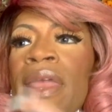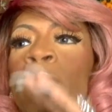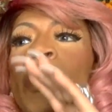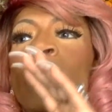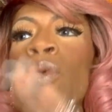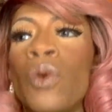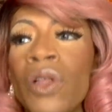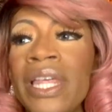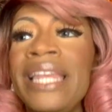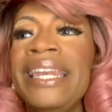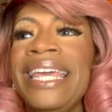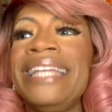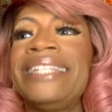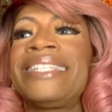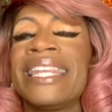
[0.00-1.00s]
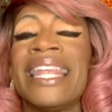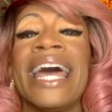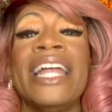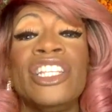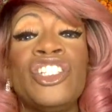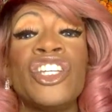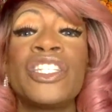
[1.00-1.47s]
that we really need to
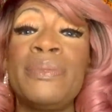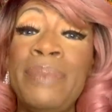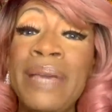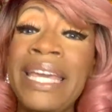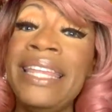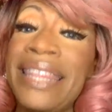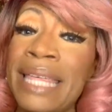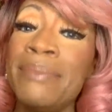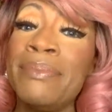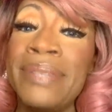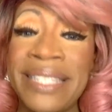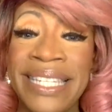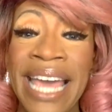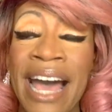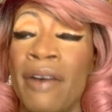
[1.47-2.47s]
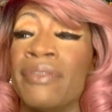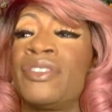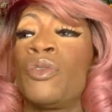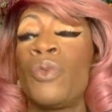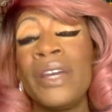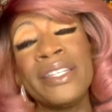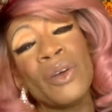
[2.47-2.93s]
let just be
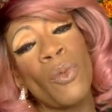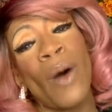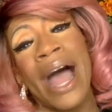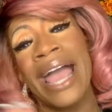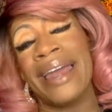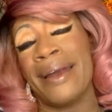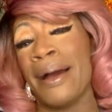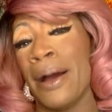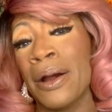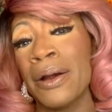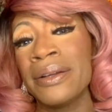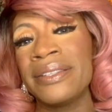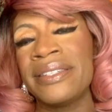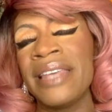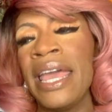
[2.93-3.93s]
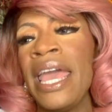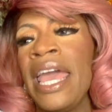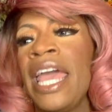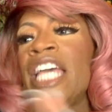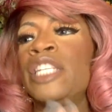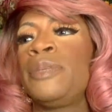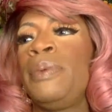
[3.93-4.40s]
themselves. The reason why it hurts mm.